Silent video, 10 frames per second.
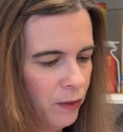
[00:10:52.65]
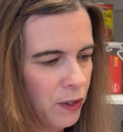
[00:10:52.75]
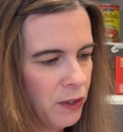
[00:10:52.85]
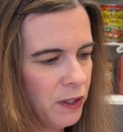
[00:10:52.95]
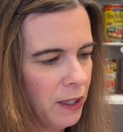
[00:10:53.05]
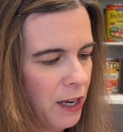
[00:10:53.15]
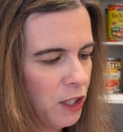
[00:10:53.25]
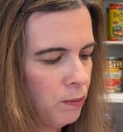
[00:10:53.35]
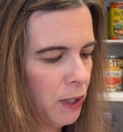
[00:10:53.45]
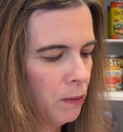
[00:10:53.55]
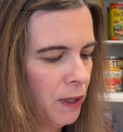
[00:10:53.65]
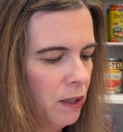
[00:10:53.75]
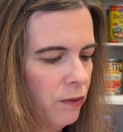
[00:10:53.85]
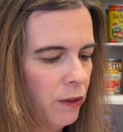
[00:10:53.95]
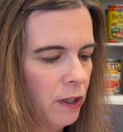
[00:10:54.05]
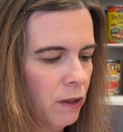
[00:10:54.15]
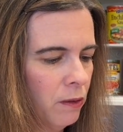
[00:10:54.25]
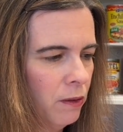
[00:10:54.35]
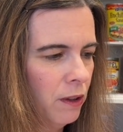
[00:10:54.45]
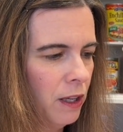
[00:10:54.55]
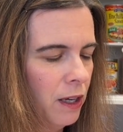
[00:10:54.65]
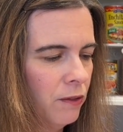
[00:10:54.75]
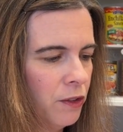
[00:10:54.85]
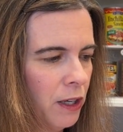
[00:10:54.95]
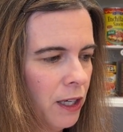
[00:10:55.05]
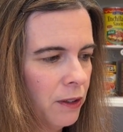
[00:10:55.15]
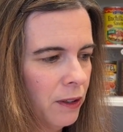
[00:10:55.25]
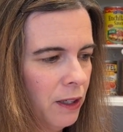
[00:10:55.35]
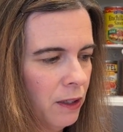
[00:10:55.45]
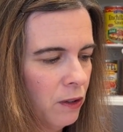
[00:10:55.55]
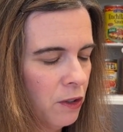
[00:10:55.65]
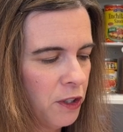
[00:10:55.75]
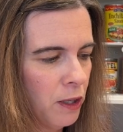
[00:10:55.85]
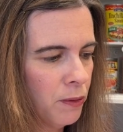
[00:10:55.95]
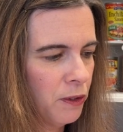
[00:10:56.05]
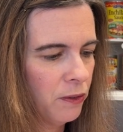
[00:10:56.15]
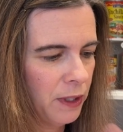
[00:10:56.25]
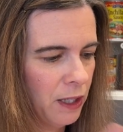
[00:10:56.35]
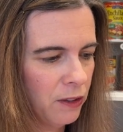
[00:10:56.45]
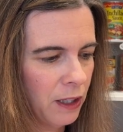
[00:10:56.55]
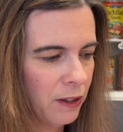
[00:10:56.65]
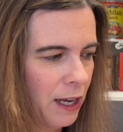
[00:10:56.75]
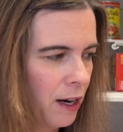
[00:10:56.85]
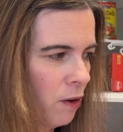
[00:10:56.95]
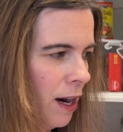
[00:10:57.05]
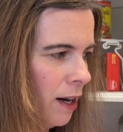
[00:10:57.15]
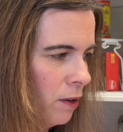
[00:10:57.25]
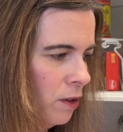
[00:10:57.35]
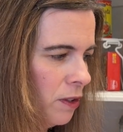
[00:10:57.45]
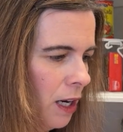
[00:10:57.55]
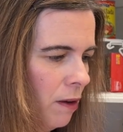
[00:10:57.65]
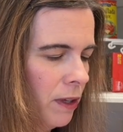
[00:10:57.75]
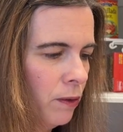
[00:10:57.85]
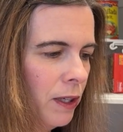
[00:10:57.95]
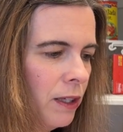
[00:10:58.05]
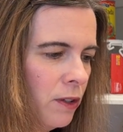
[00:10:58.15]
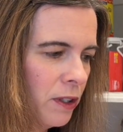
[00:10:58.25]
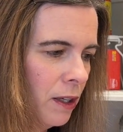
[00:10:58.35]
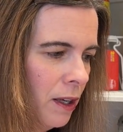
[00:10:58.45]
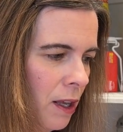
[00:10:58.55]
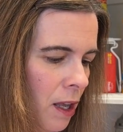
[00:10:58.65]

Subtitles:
This is a nice big bin for your lot of dried, you know, your chips or things like that, crackers, however you want to use it.